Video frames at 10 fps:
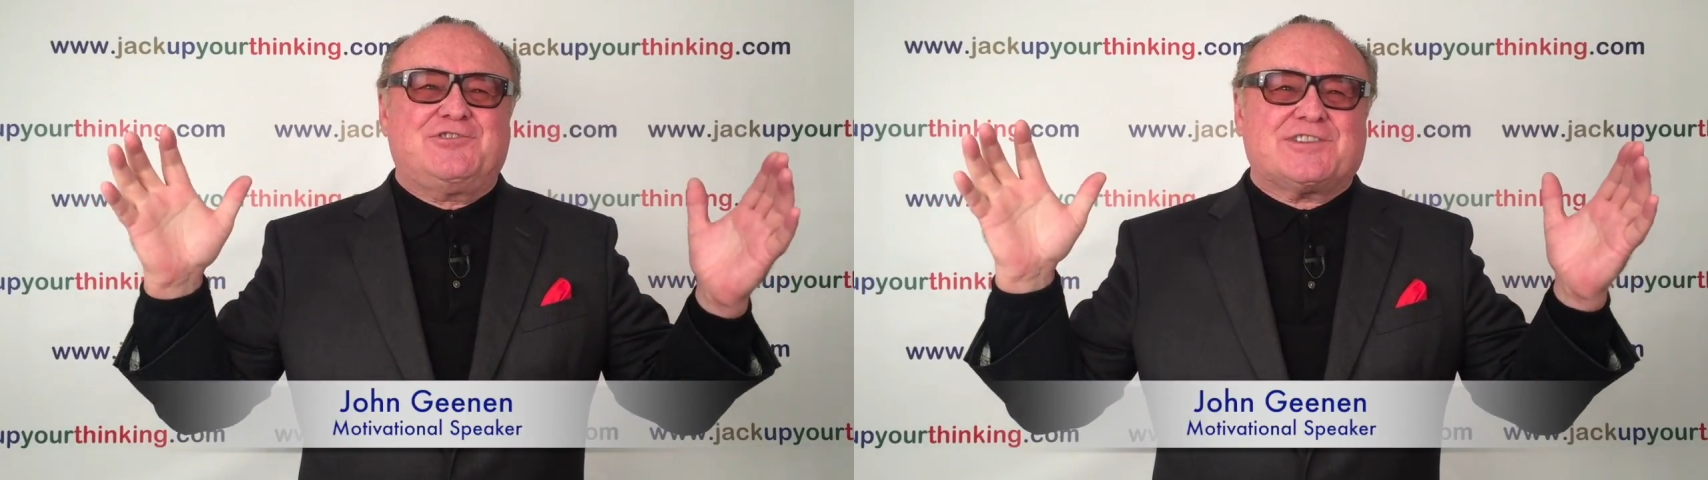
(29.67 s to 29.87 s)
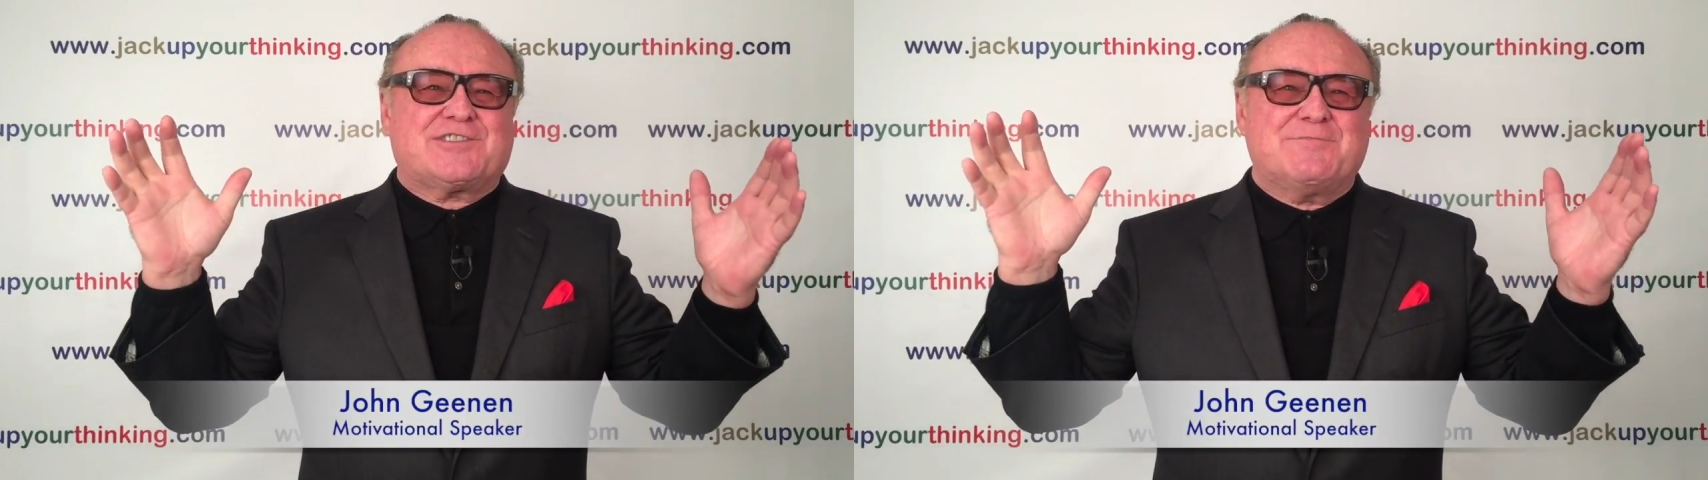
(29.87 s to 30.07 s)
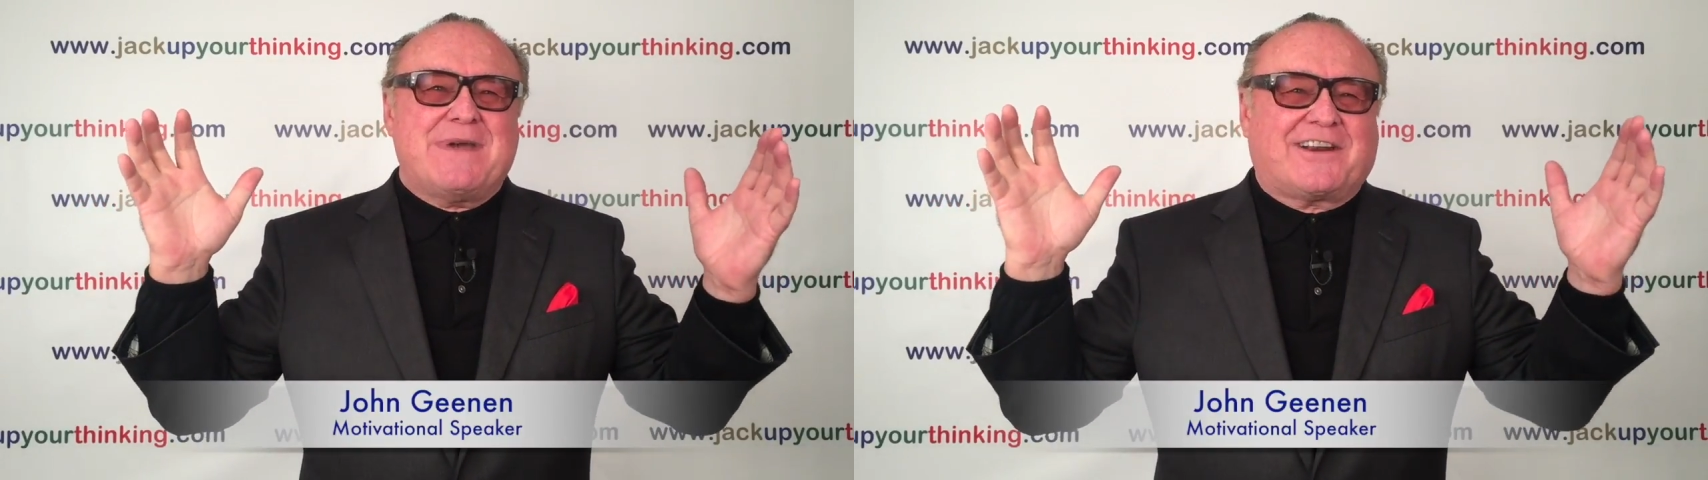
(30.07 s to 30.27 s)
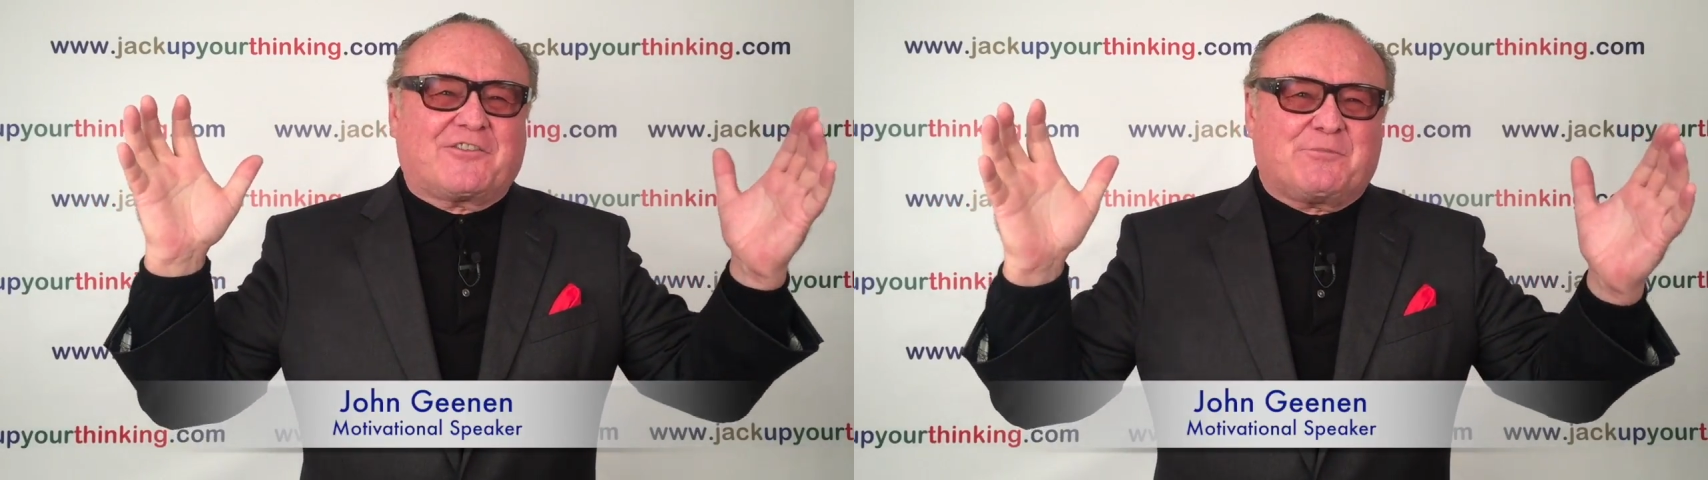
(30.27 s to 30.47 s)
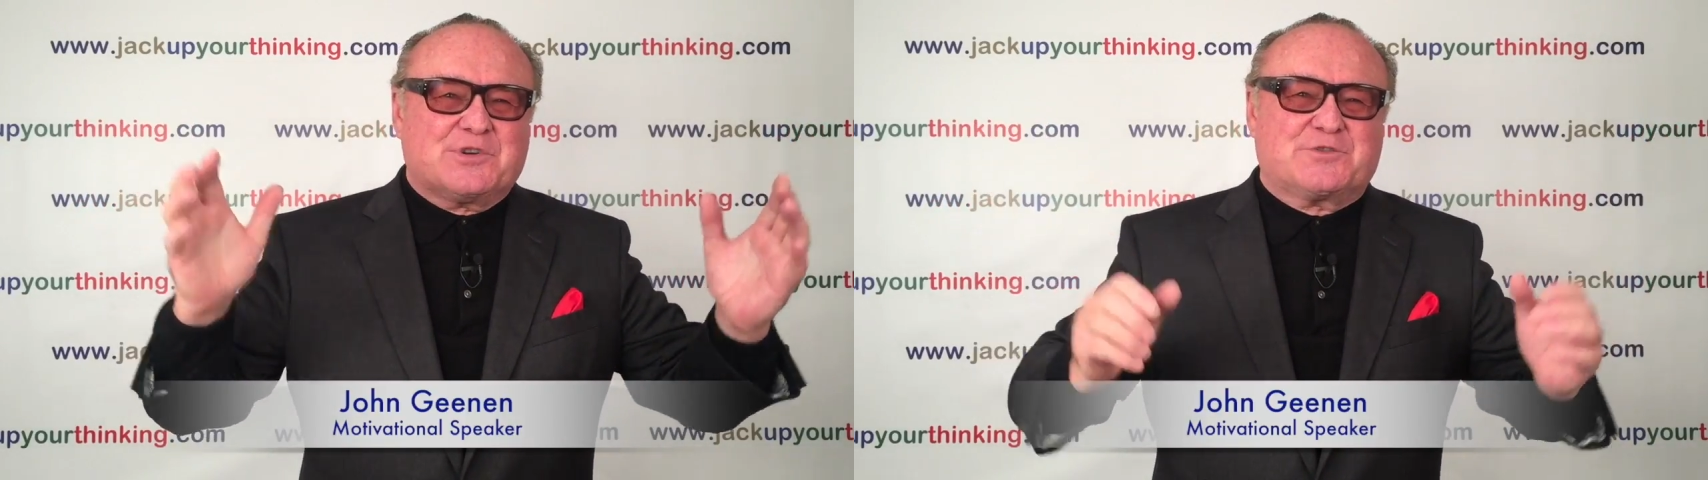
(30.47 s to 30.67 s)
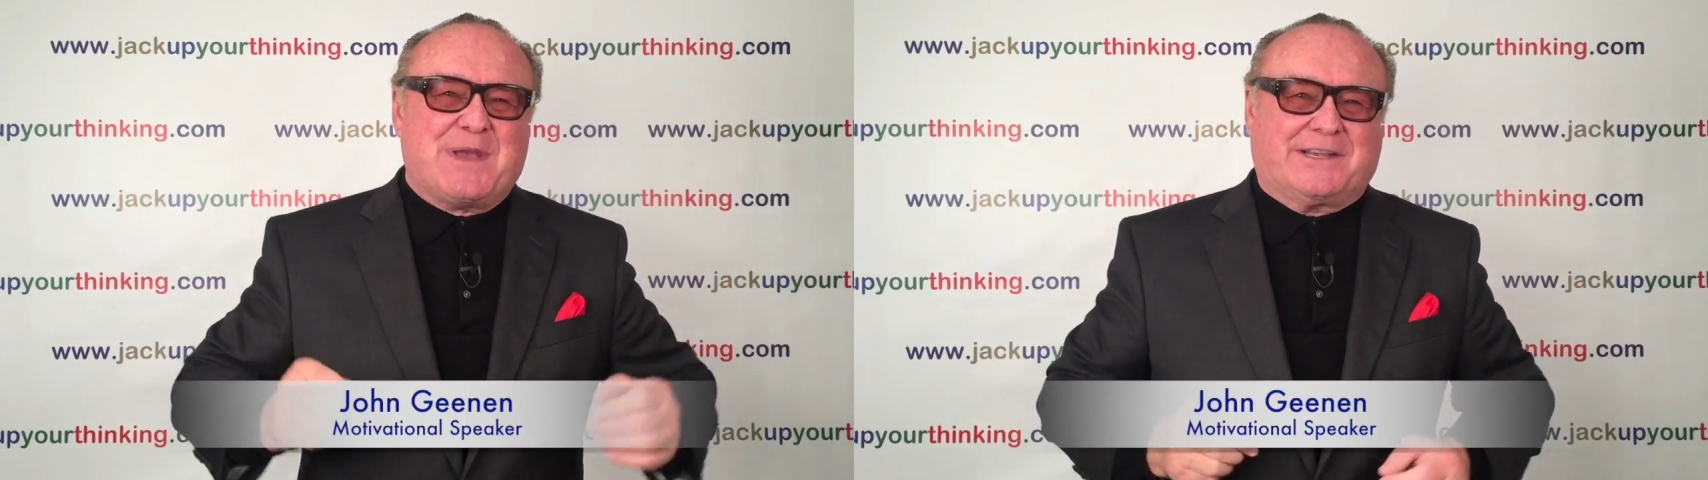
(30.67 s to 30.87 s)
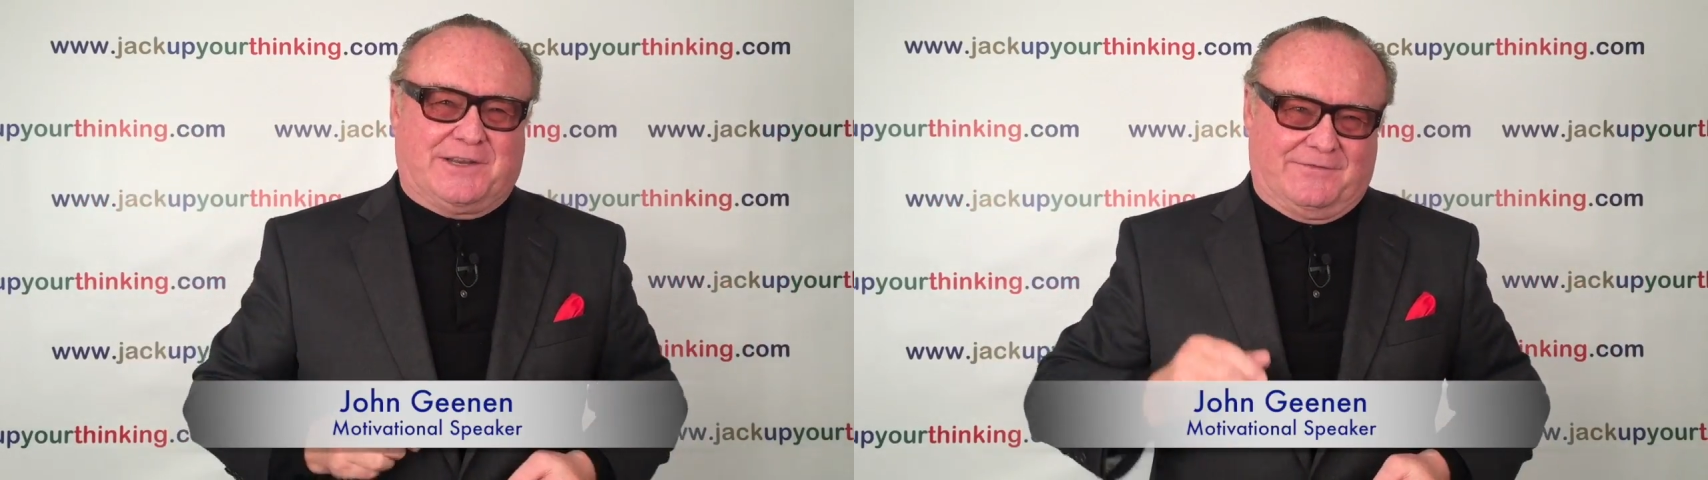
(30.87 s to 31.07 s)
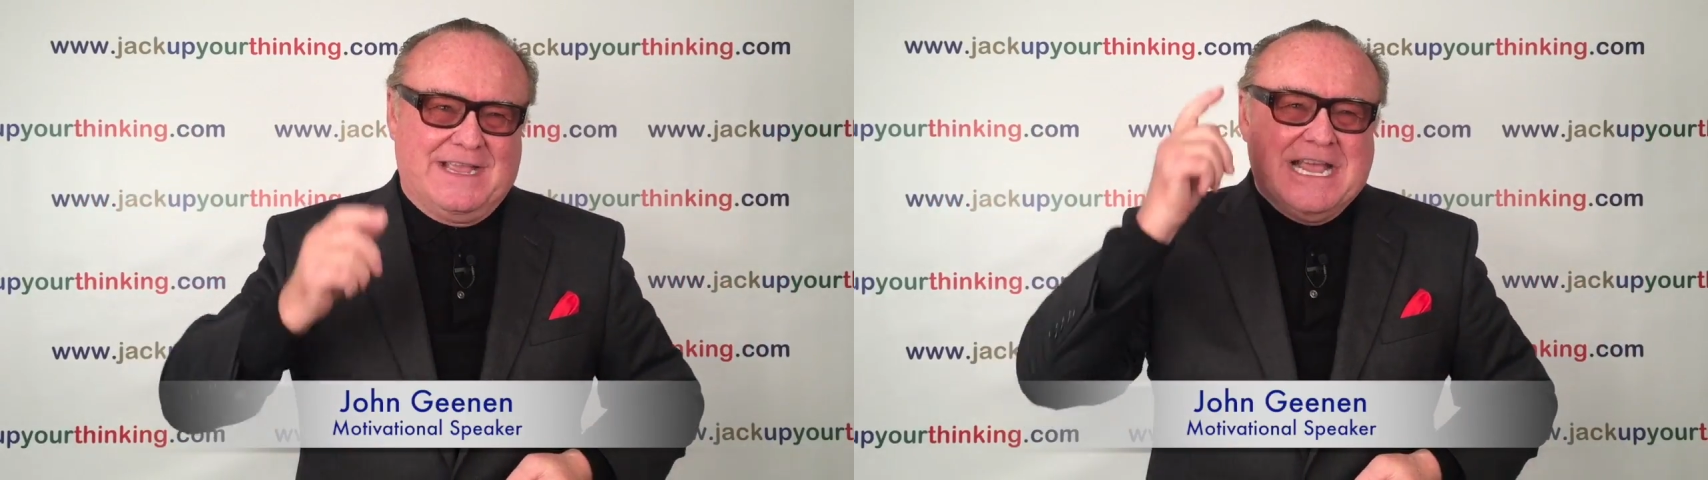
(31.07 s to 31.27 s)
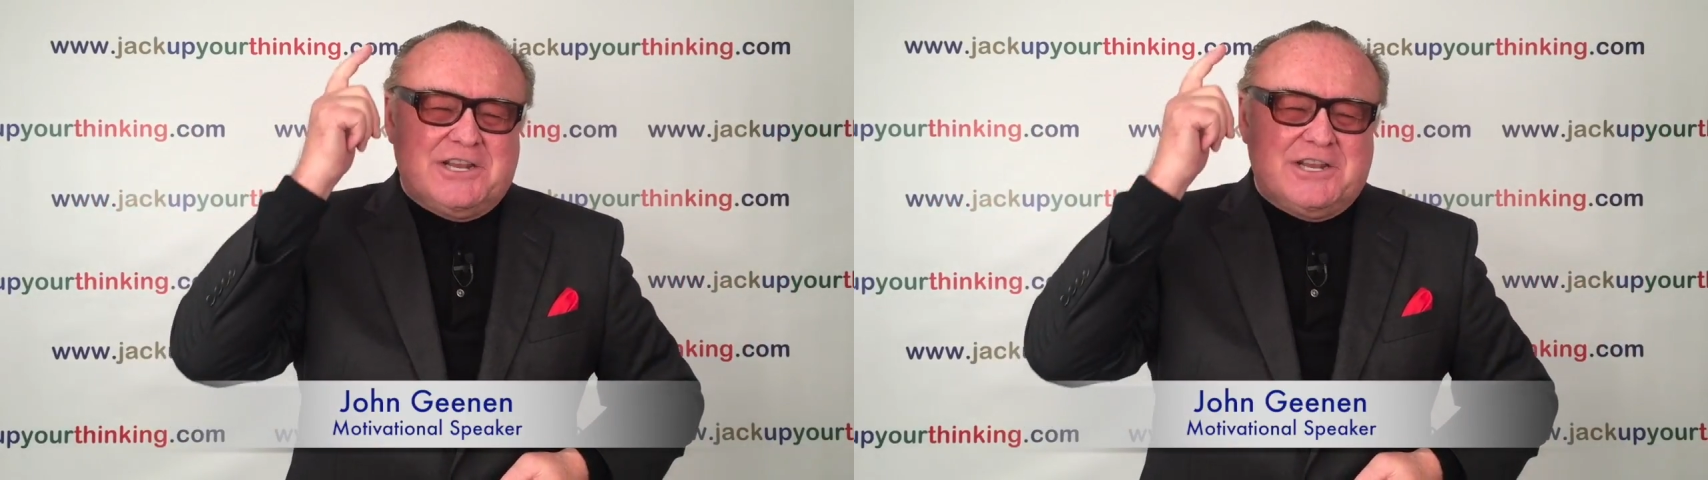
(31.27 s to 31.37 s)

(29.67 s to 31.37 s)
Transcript: just a matter of perspective.